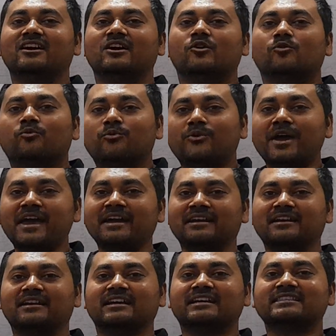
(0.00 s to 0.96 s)

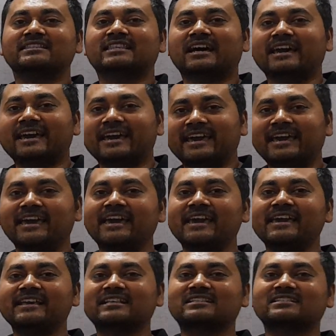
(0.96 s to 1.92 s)
when the A
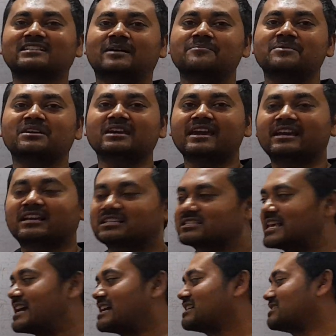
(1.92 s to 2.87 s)
is coming
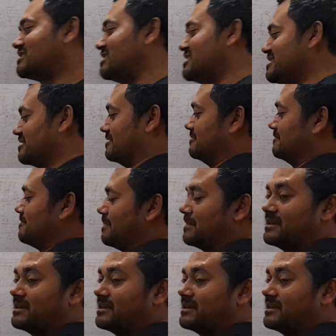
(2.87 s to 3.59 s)
exactly